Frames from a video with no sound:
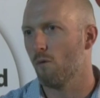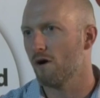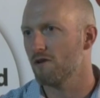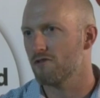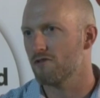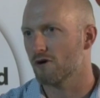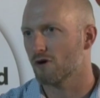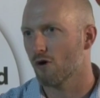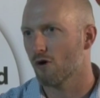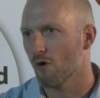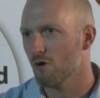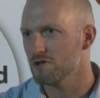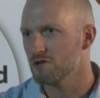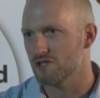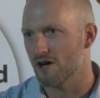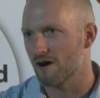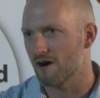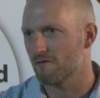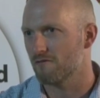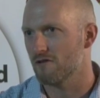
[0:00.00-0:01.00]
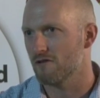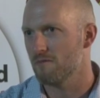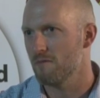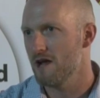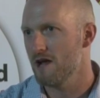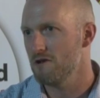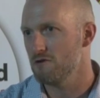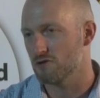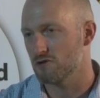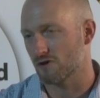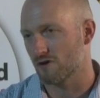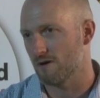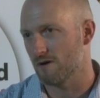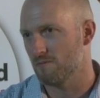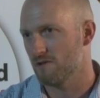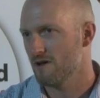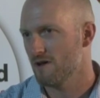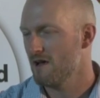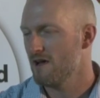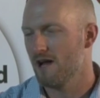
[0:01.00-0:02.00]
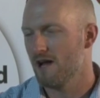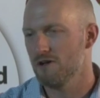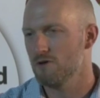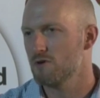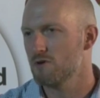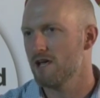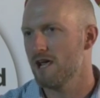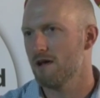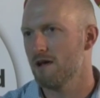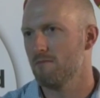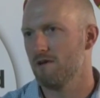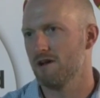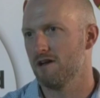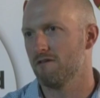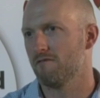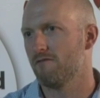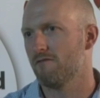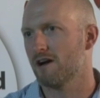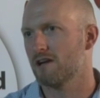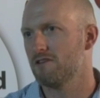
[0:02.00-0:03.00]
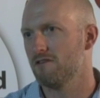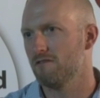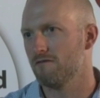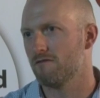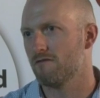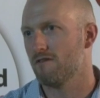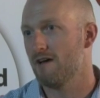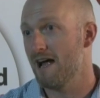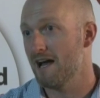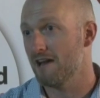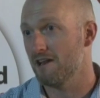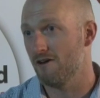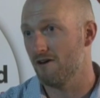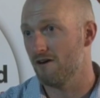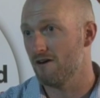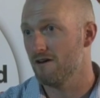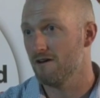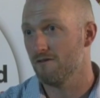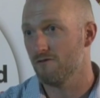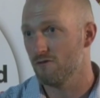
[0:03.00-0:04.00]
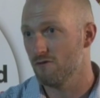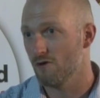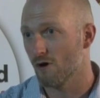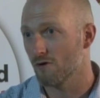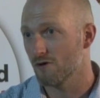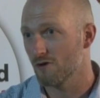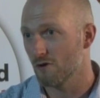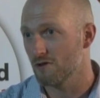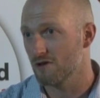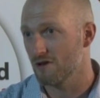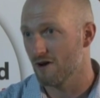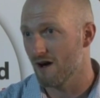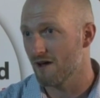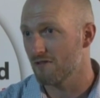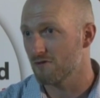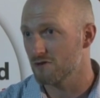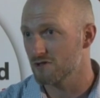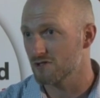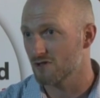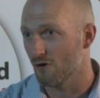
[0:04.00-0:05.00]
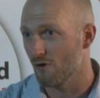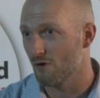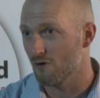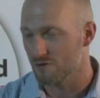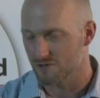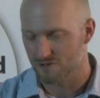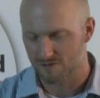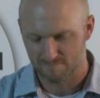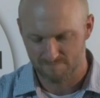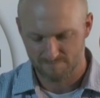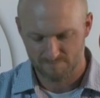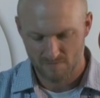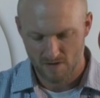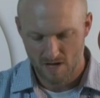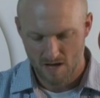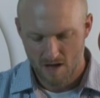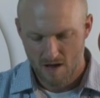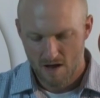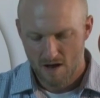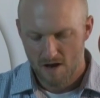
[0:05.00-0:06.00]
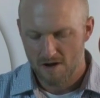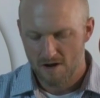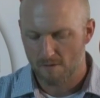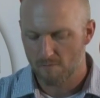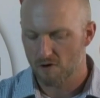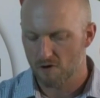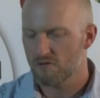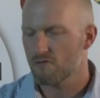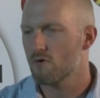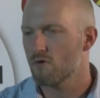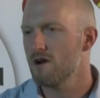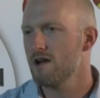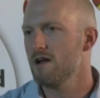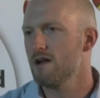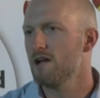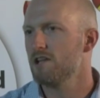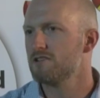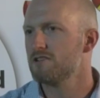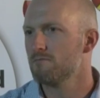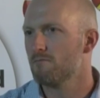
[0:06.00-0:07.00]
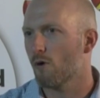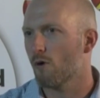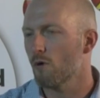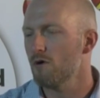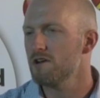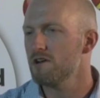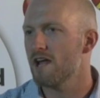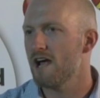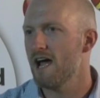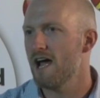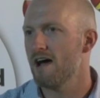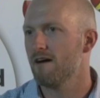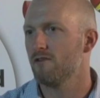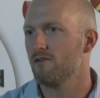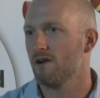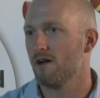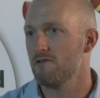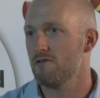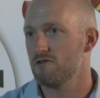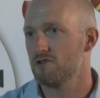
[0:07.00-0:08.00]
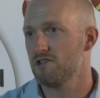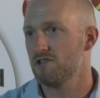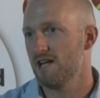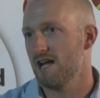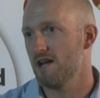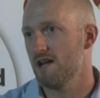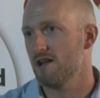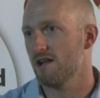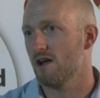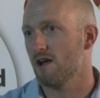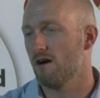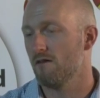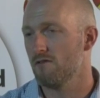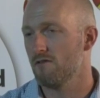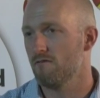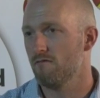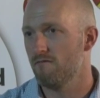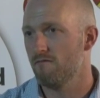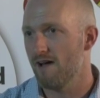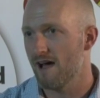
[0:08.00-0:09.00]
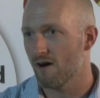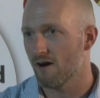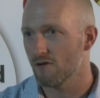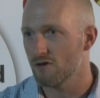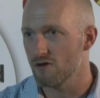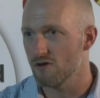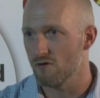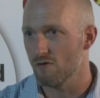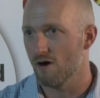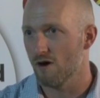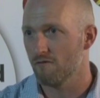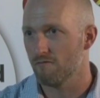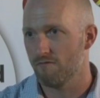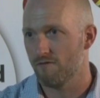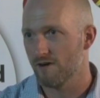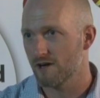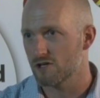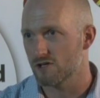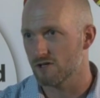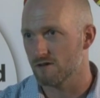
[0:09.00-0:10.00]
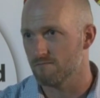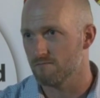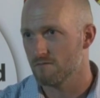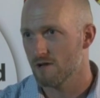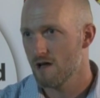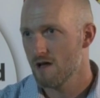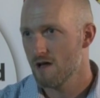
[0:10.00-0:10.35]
what their goals are for the manuscript, and you can't be an effective editor if you don't know the author's goals. Number three, it's important to have an understanding of the value of fiction.